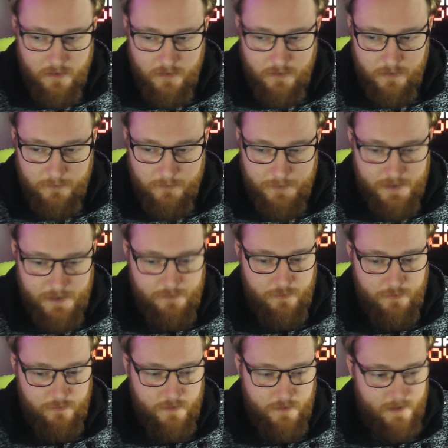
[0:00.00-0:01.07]
people
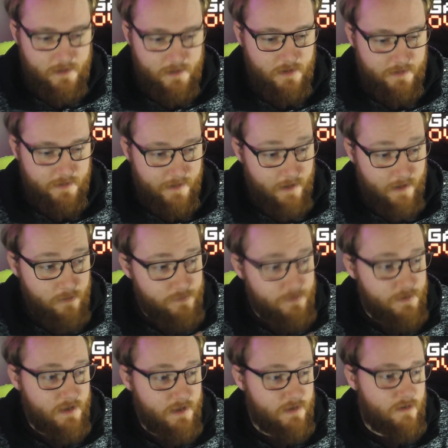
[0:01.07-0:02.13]
that are going to help you
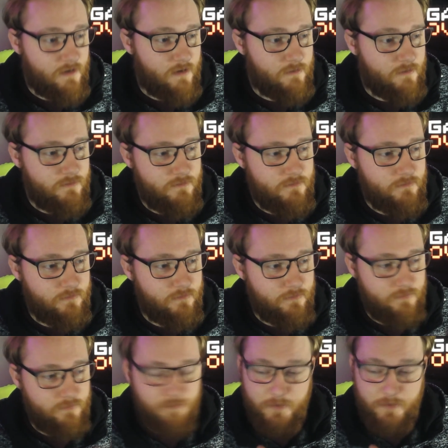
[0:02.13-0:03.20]
get your goal,
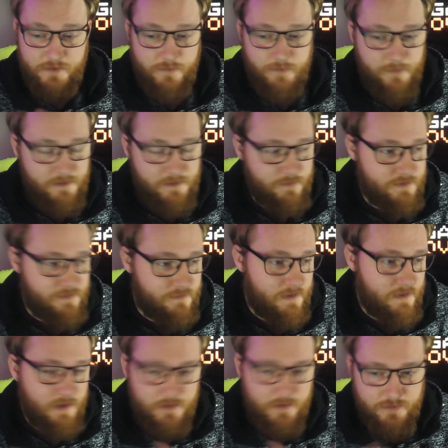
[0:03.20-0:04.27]
which would be Twitch
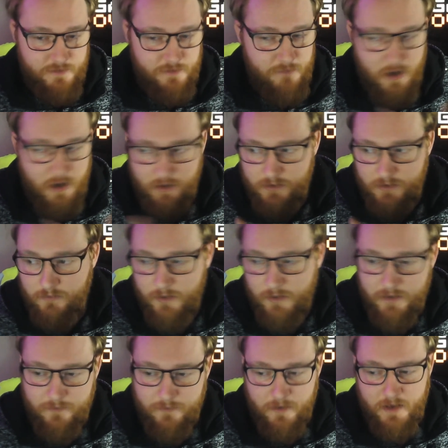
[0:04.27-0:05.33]
affiliate, Twitch partner,
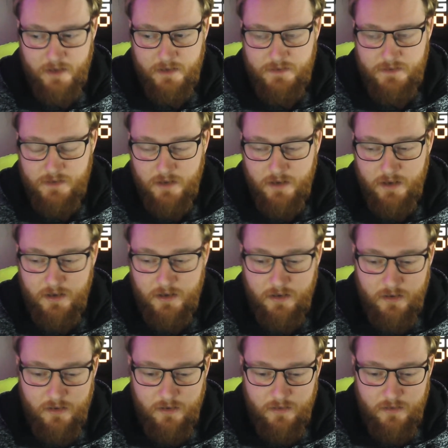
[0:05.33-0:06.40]
whatever it is,
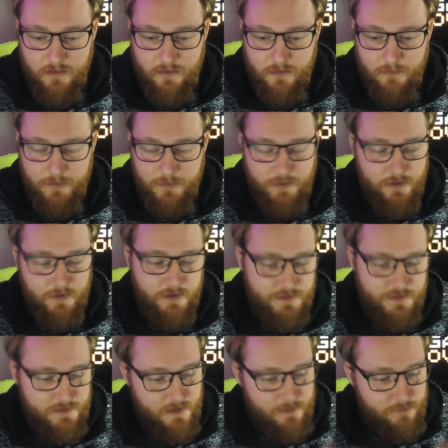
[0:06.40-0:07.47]
but not only just
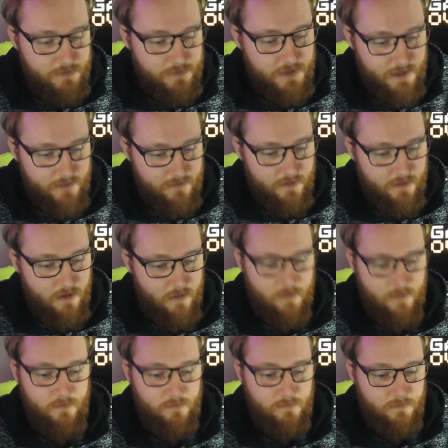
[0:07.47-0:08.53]
help you get the
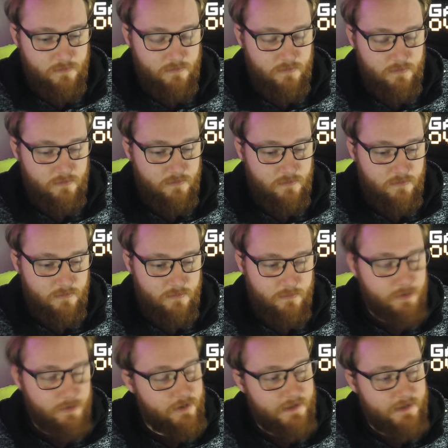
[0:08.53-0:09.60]
goal, but
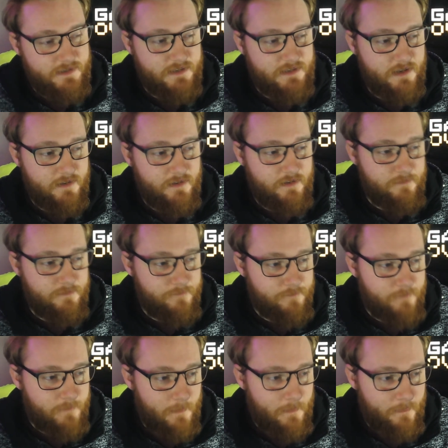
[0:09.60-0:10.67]
are going to stay there.
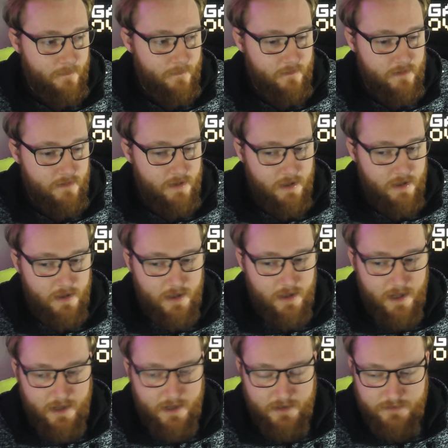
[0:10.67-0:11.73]

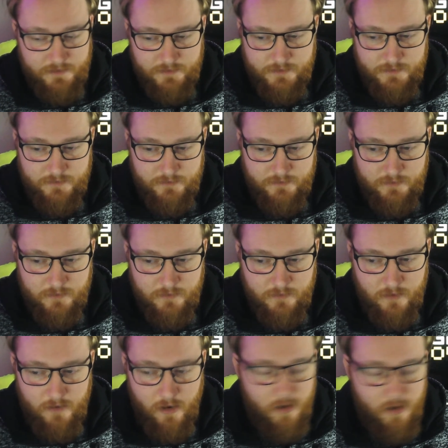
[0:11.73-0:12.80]
And
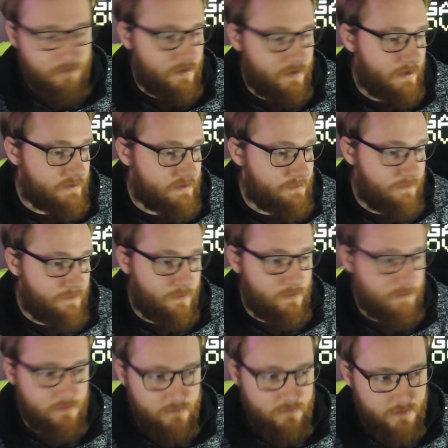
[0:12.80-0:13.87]
I've lurked before
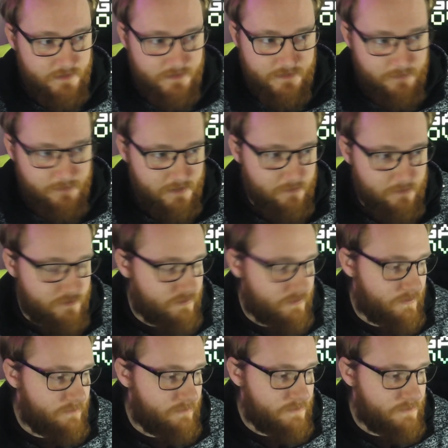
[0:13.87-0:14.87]
in some people's streams,